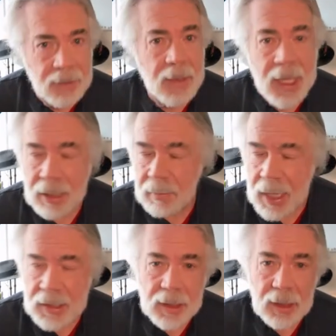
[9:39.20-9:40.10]
they can
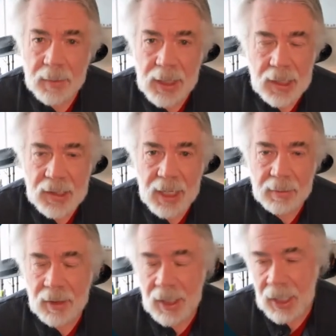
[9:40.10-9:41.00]
basically be the
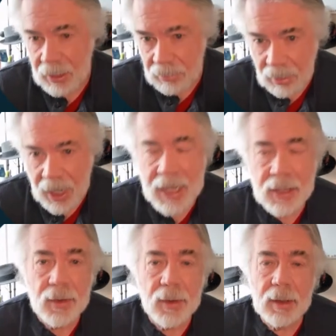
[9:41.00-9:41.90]
same thing.
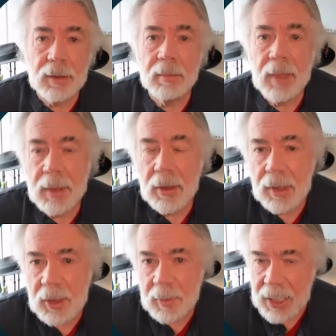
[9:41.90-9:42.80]
Write your
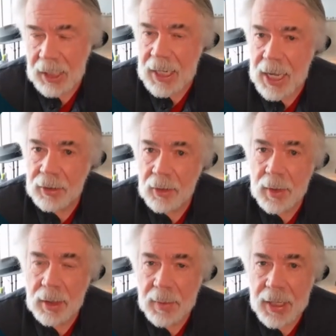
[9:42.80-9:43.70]
memo explaining how
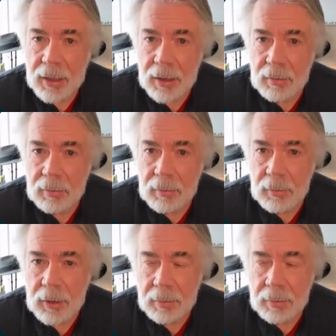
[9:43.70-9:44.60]
you went about
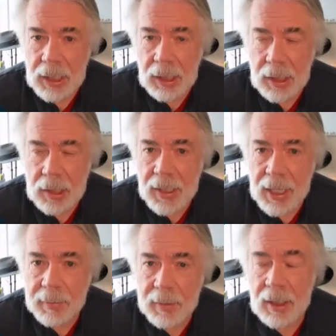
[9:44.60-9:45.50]
completing the
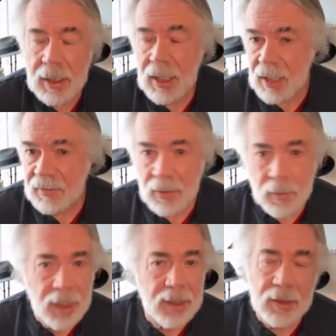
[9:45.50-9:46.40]
assignment. If you
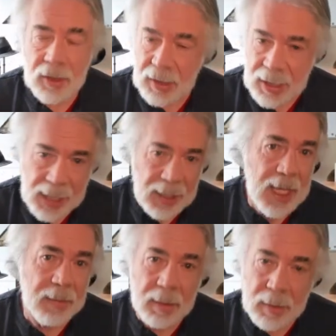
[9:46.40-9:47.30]
want to just take
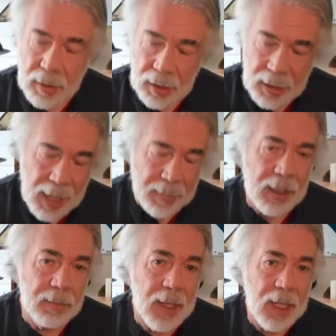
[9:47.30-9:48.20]
that memo and
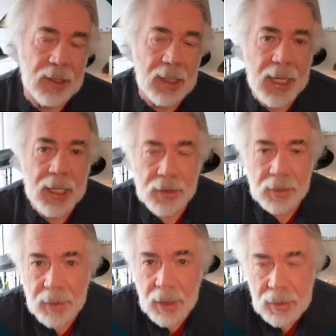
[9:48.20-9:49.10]
copy and paste it as
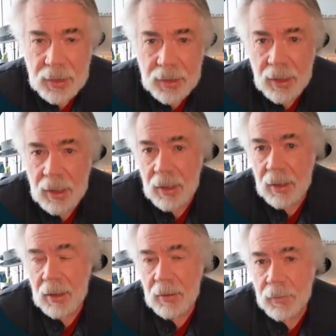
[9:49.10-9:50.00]
your post
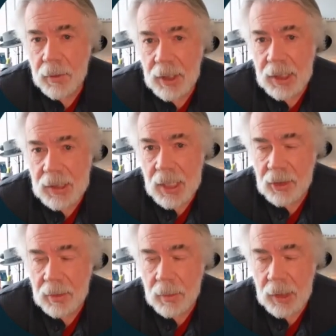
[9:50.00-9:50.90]
for the
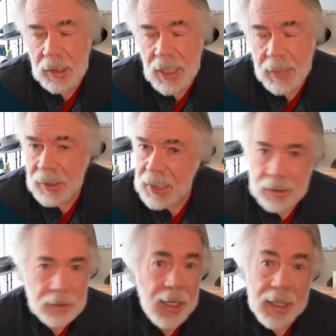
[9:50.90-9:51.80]
discussion board assignment,
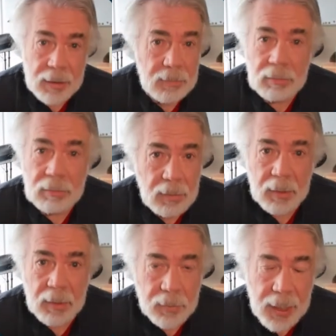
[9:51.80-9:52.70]
that's great.
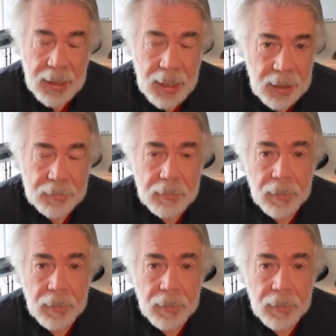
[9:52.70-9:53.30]
I mean, why not?